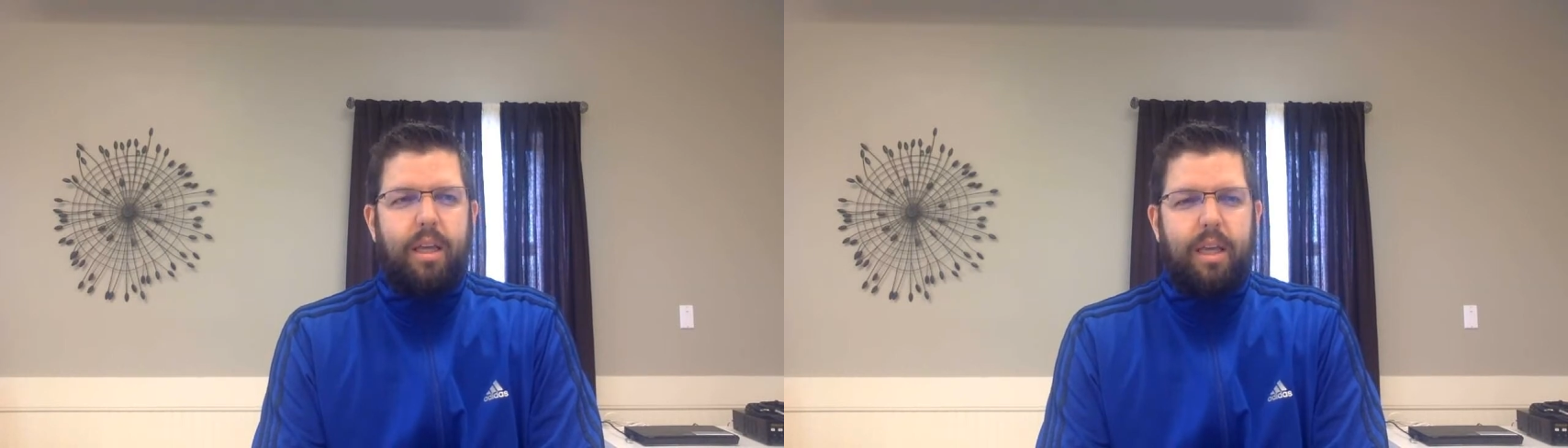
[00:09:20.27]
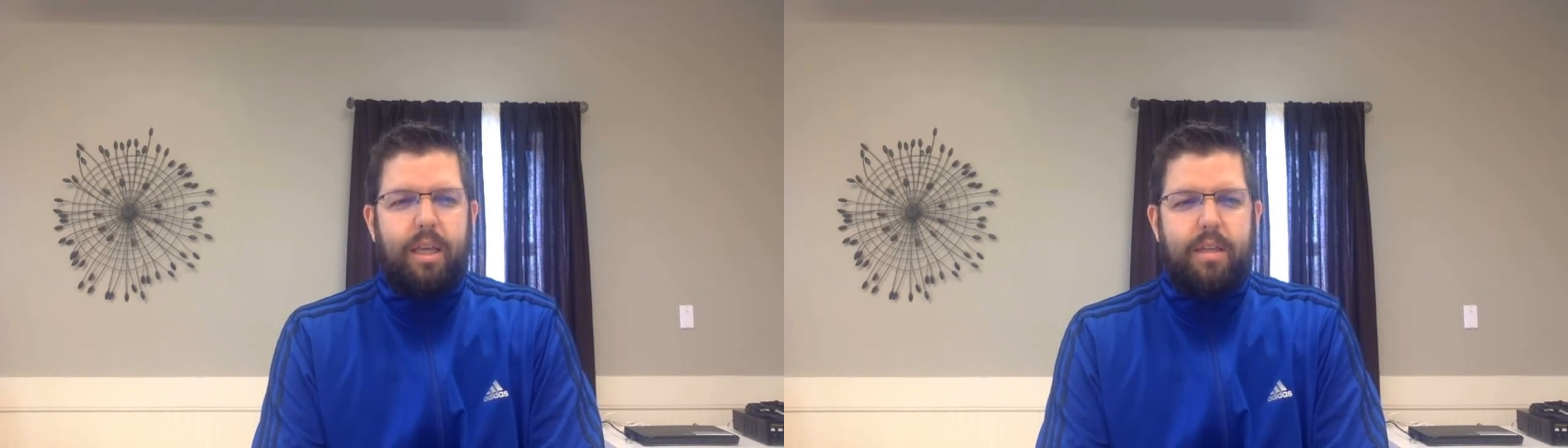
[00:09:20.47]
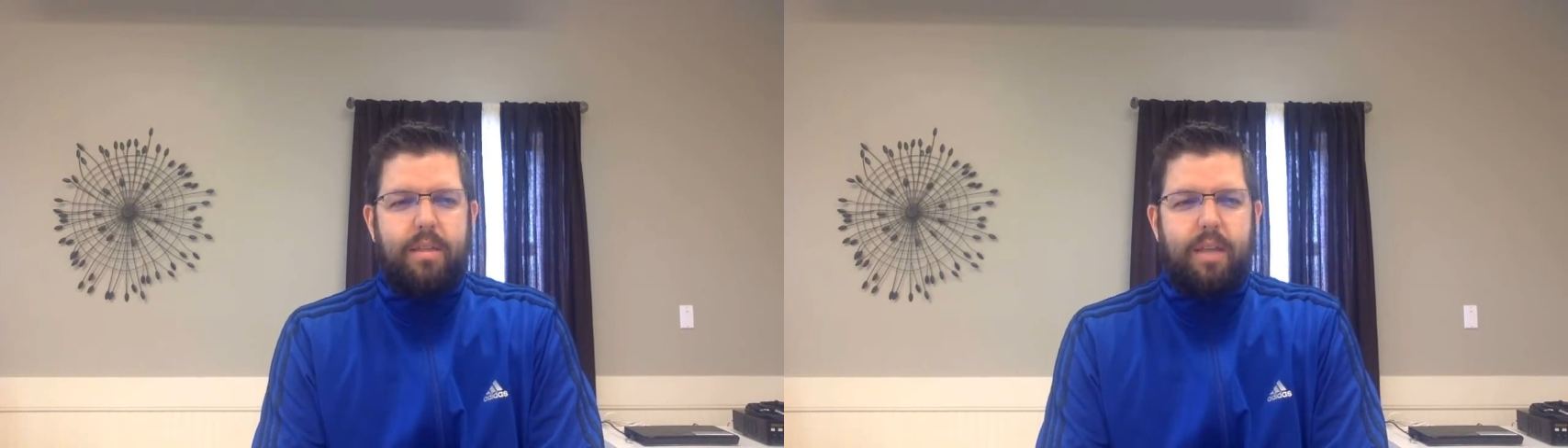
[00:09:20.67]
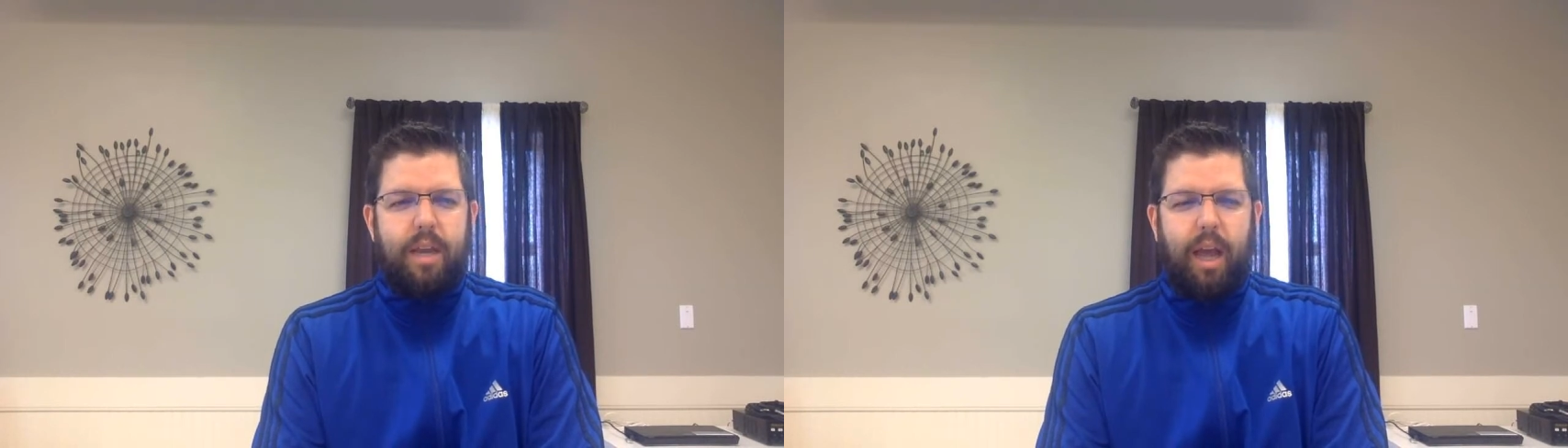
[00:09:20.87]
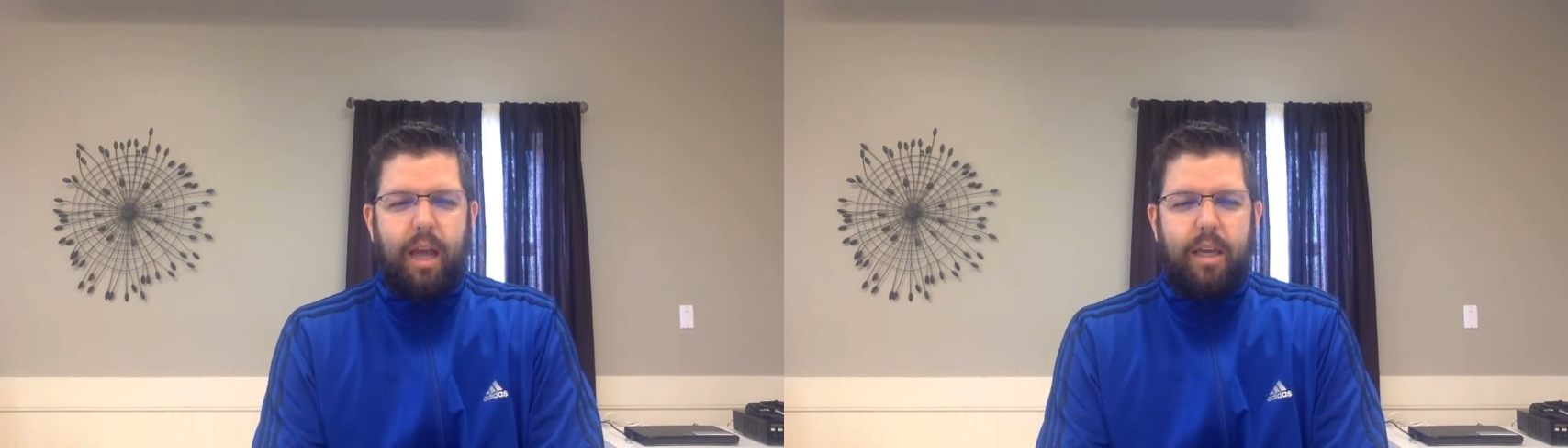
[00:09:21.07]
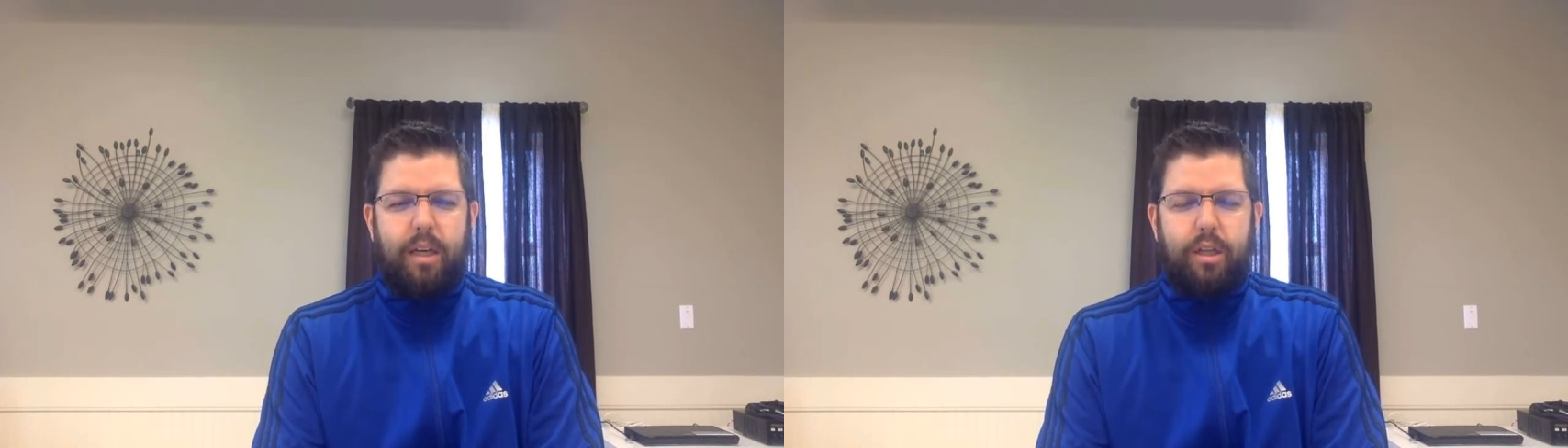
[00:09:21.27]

is that I can